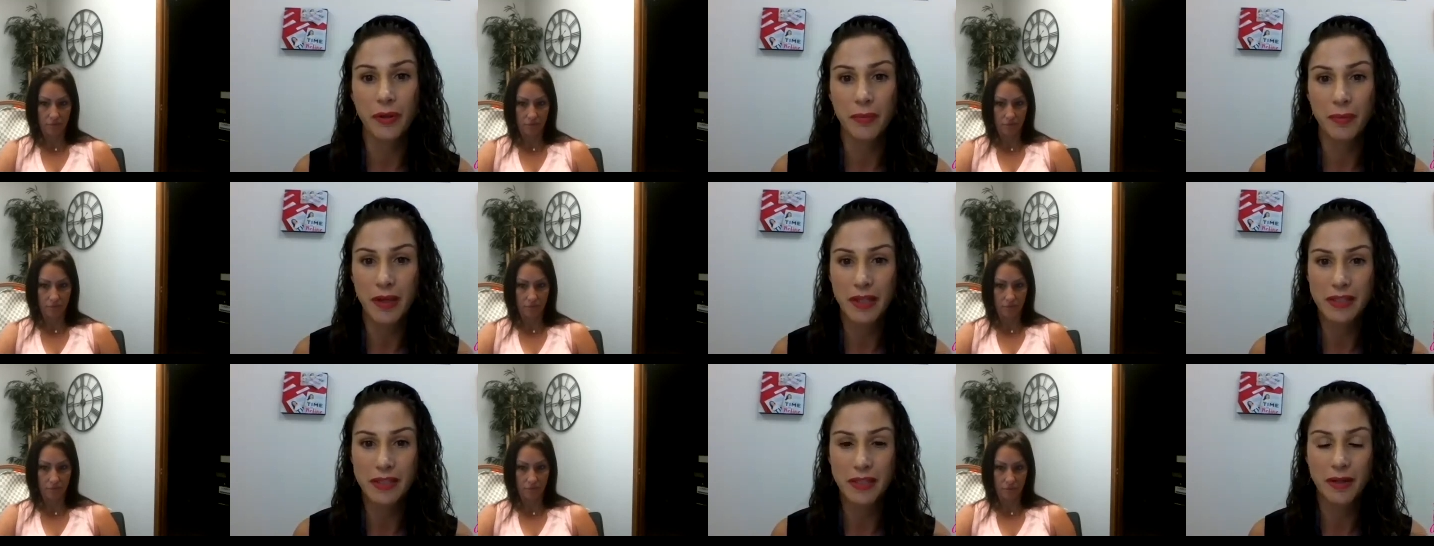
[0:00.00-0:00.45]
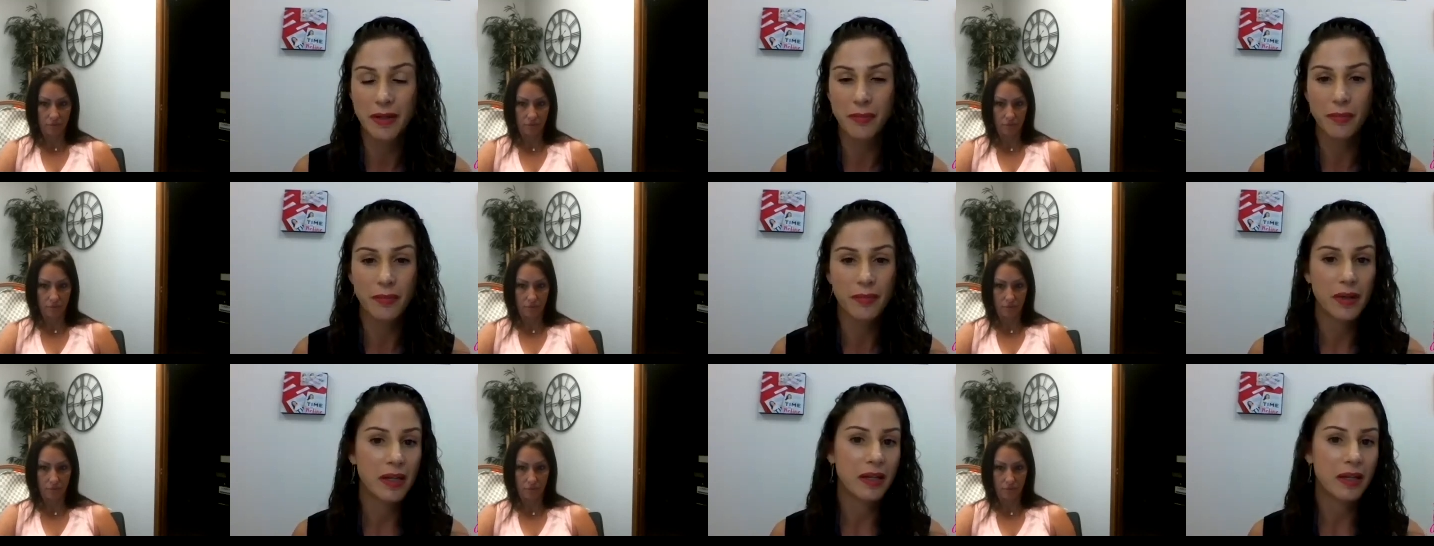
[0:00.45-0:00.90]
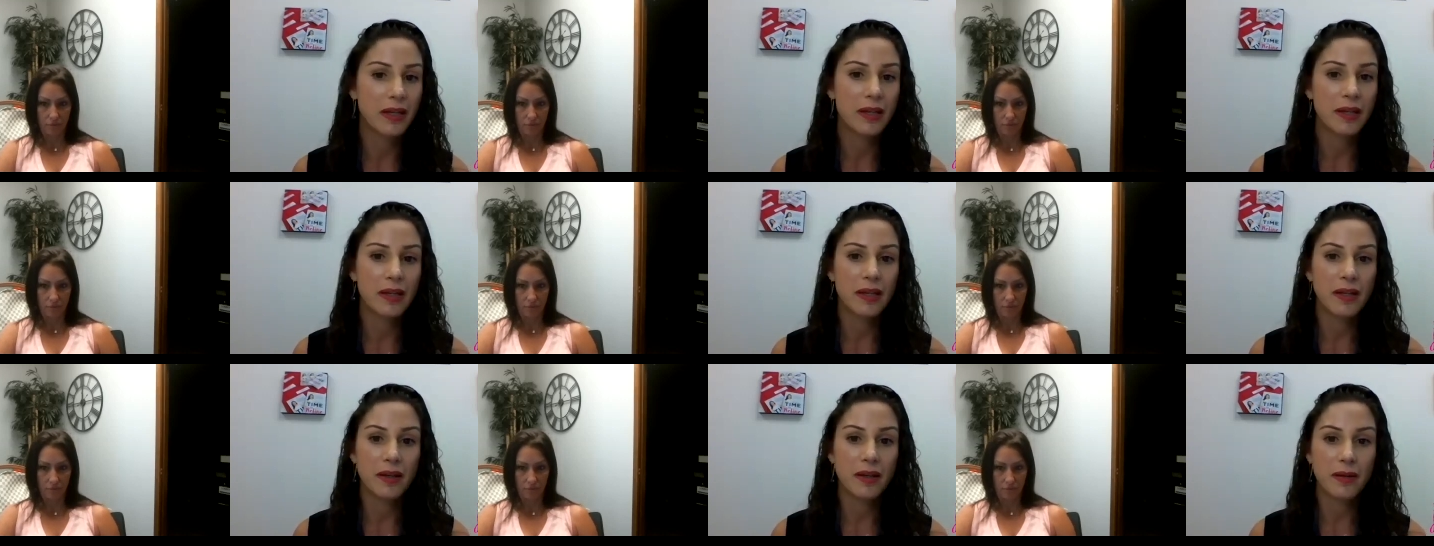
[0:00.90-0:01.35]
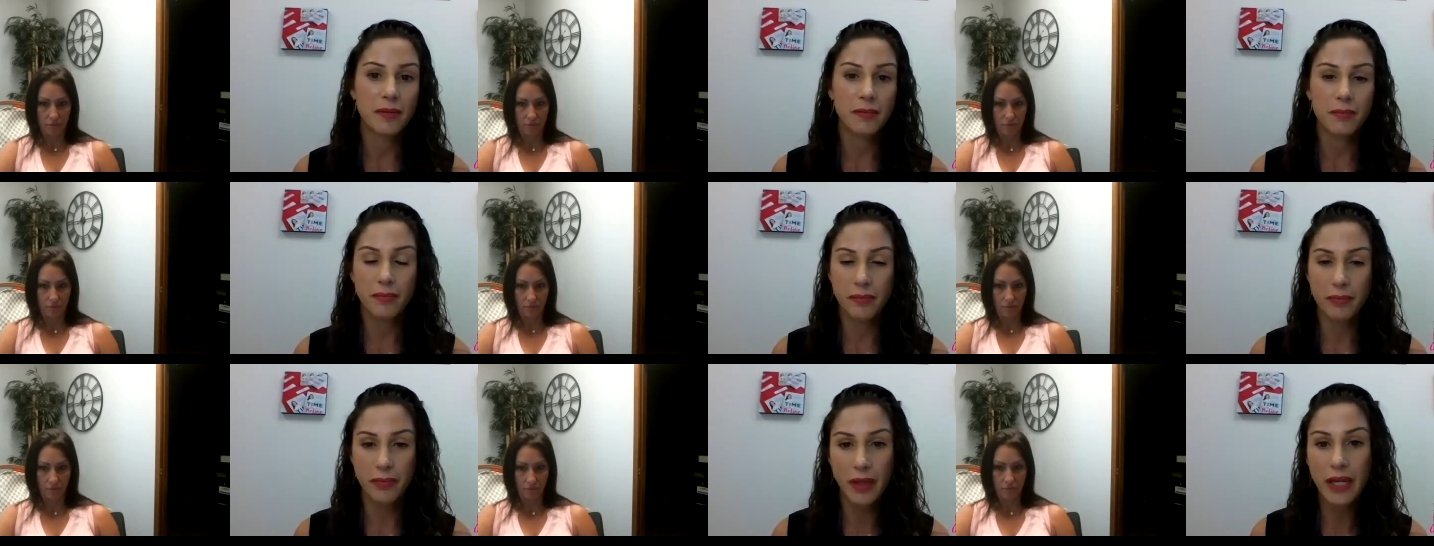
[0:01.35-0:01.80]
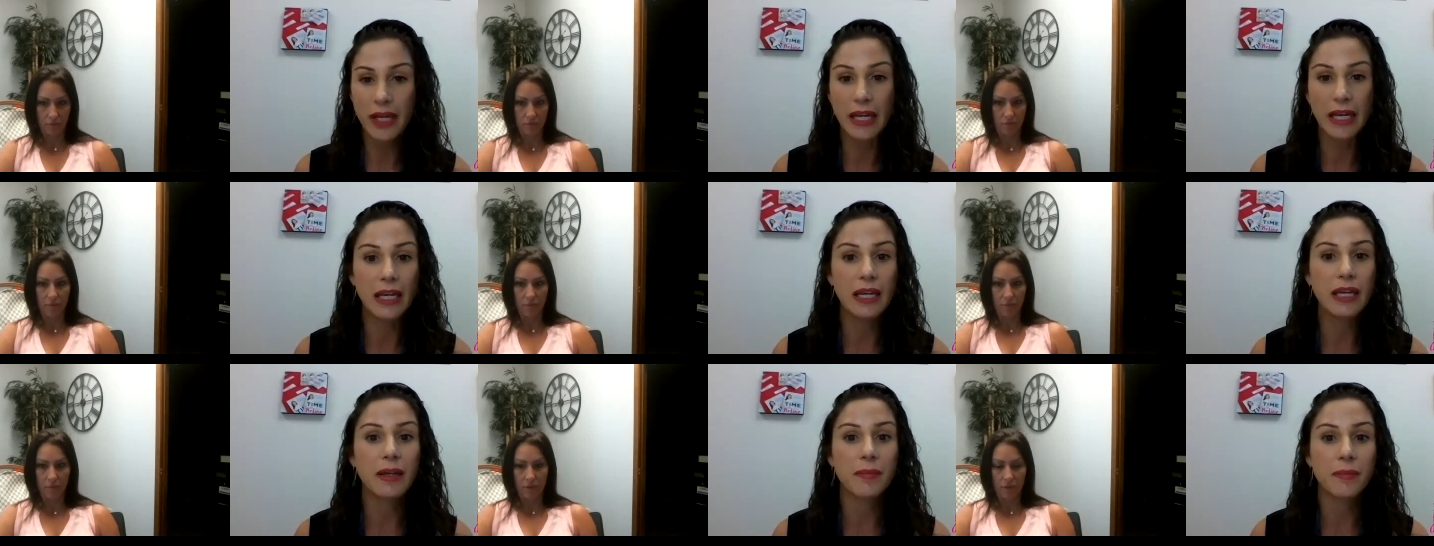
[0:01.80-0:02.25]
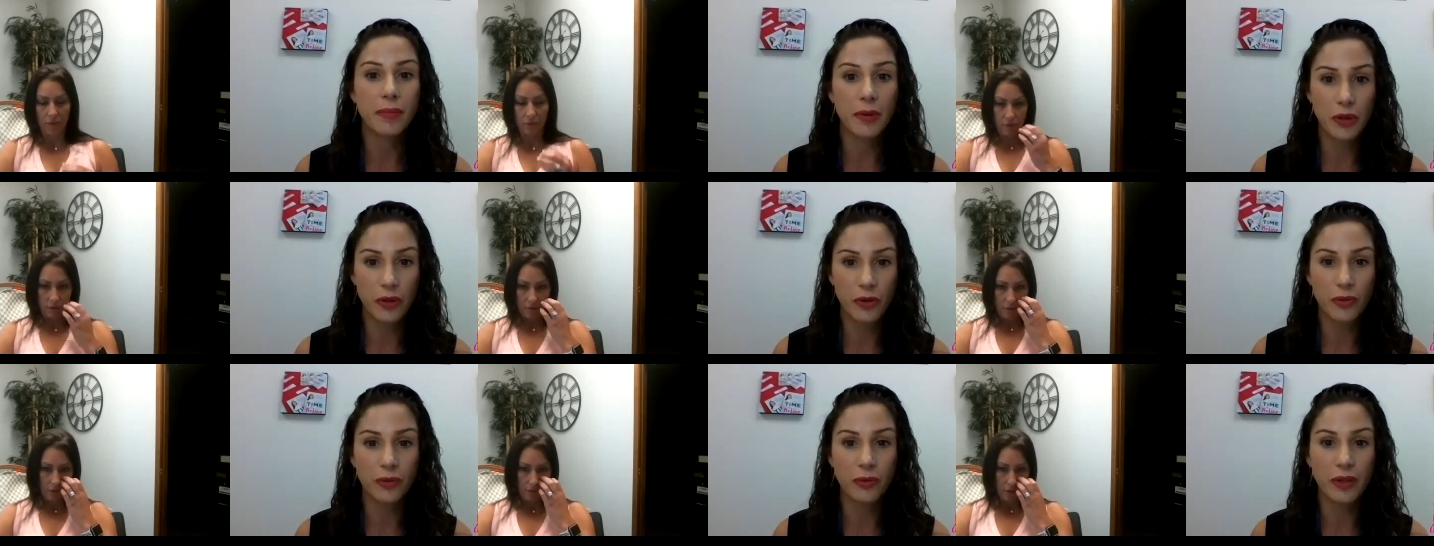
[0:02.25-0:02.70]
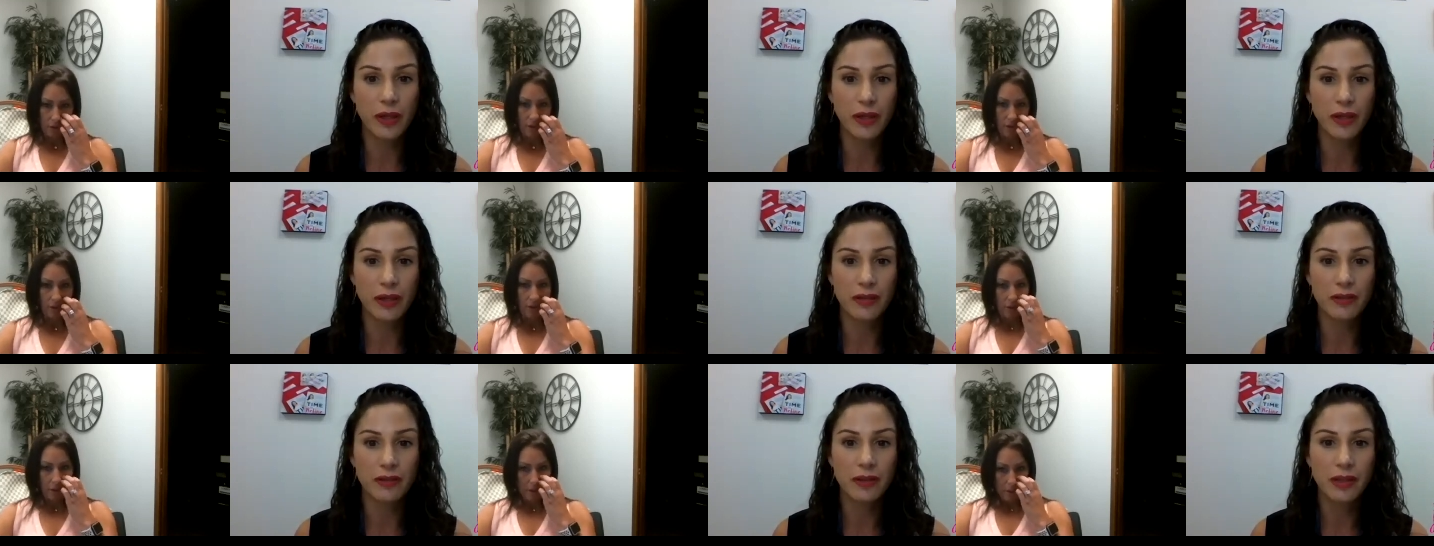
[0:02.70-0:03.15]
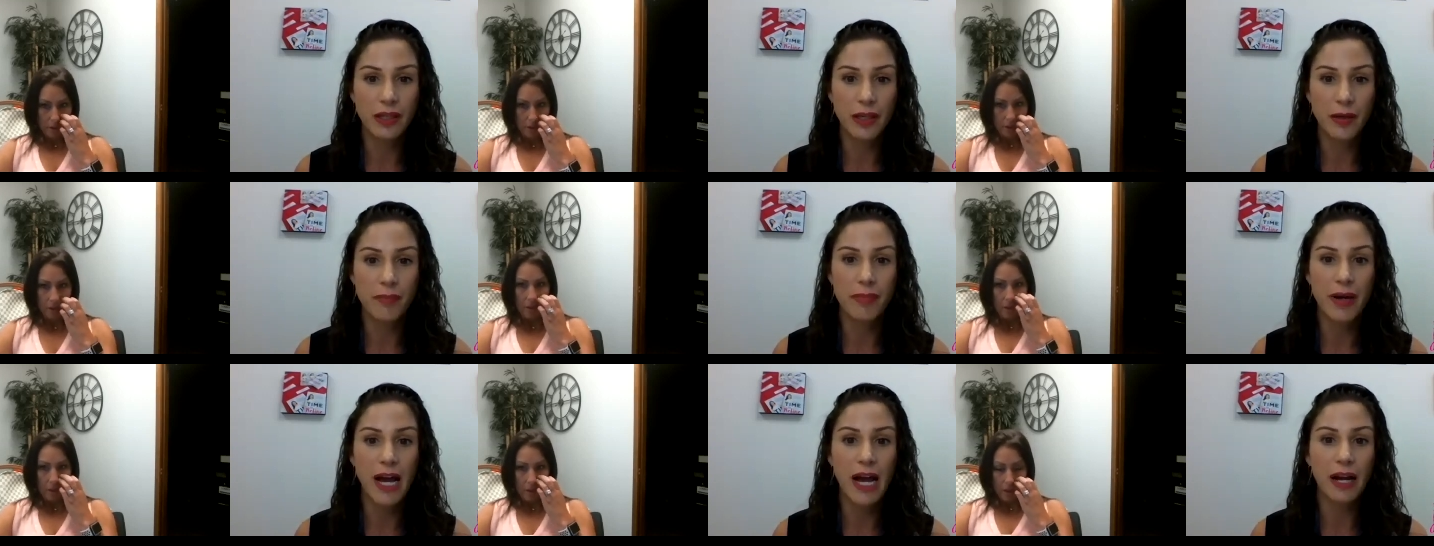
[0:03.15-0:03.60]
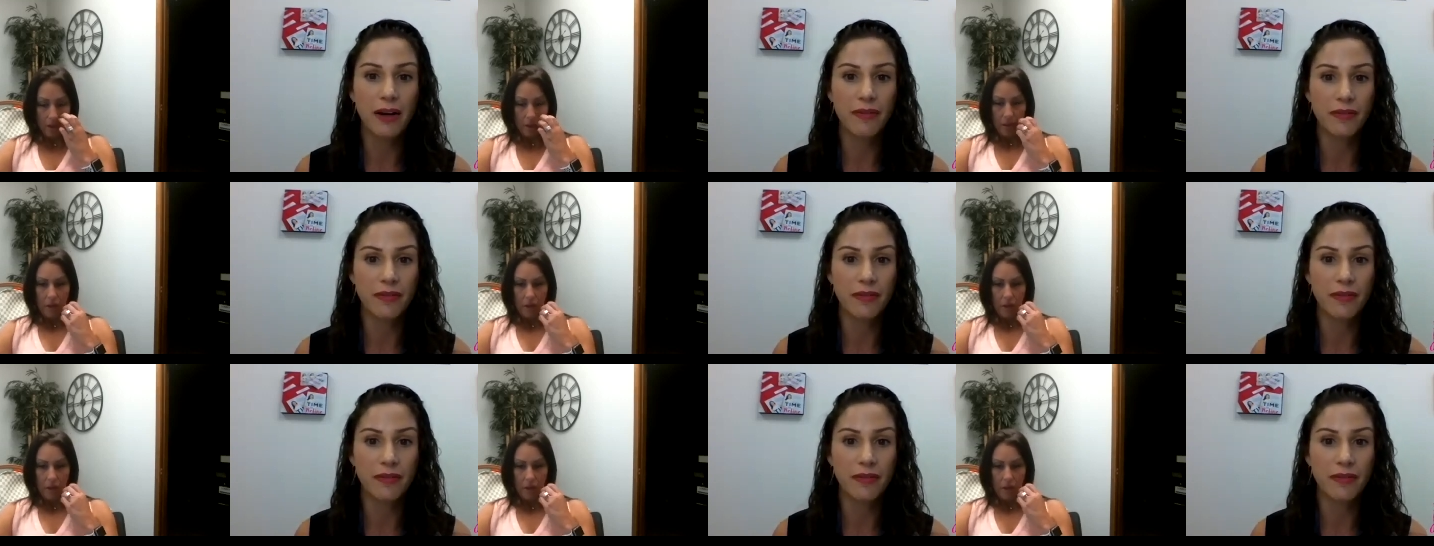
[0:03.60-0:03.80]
Speaker 1: can mess up big, but you can come back